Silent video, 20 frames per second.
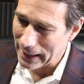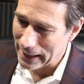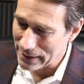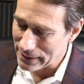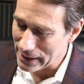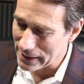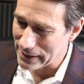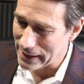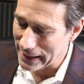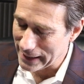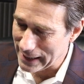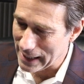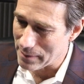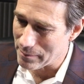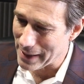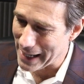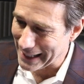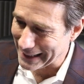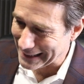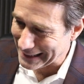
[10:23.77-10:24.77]
and then they came
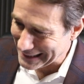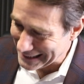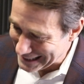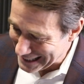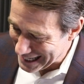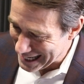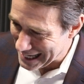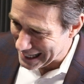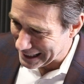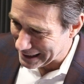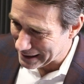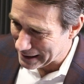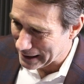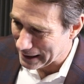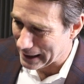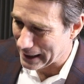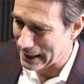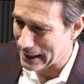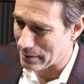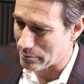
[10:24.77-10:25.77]
back again
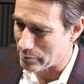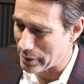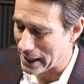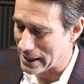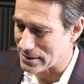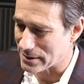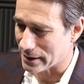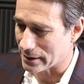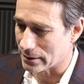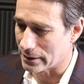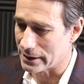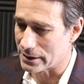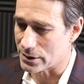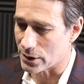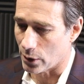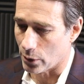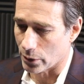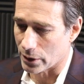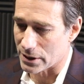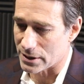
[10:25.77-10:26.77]
and basically
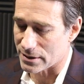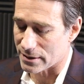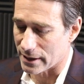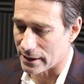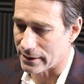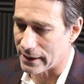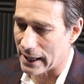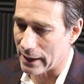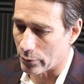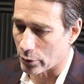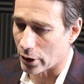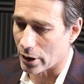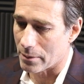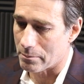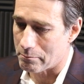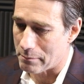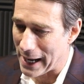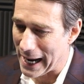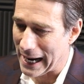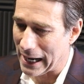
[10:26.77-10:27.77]
told us that they were
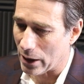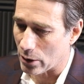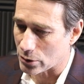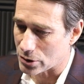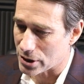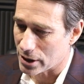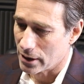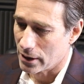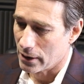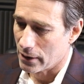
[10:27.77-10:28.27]
about